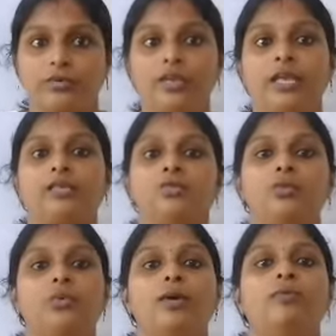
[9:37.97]
Okay,
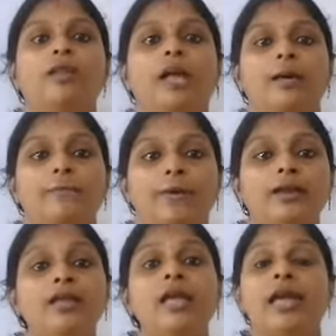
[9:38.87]
so what will
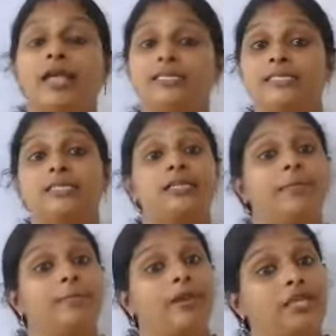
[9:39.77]
happen? As the
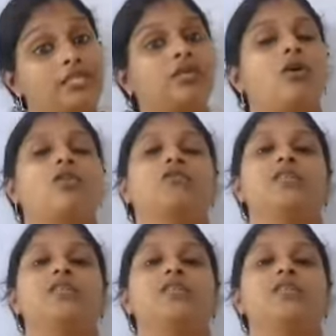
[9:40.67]
temperature of